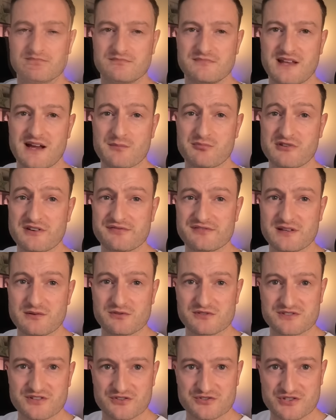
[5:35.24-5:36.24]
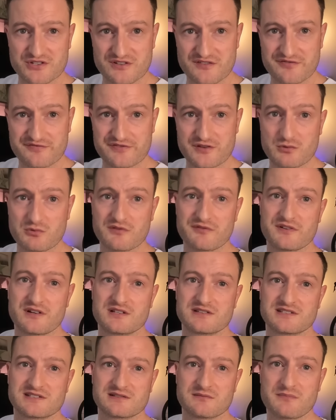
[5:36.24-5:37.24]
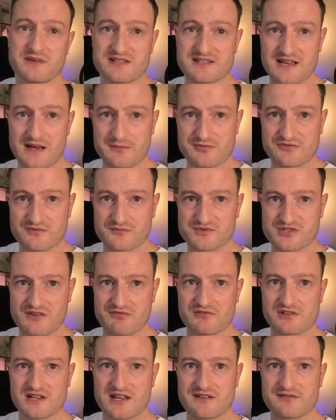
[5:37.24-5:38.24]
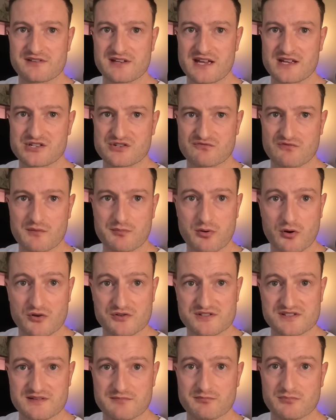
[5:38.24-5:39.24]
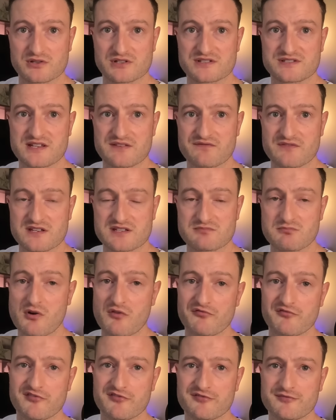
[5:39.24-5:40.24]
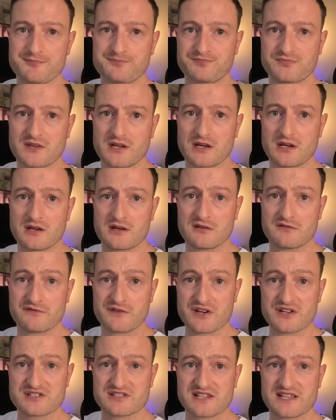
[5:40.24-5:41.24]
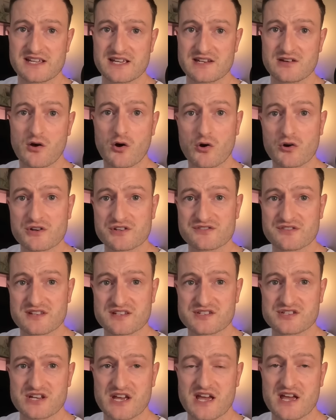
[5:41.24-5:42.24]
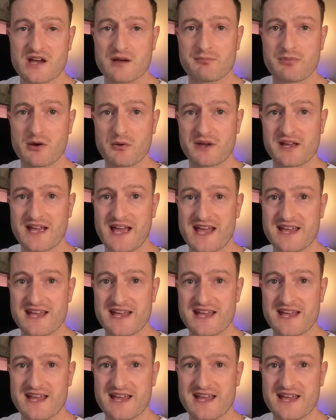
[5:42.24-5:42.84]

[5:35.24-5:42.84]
Now briefly we'll touch on a few other little mishaps from general aviation reported in Bulletin this month. Firstly, in August this year, a Boeing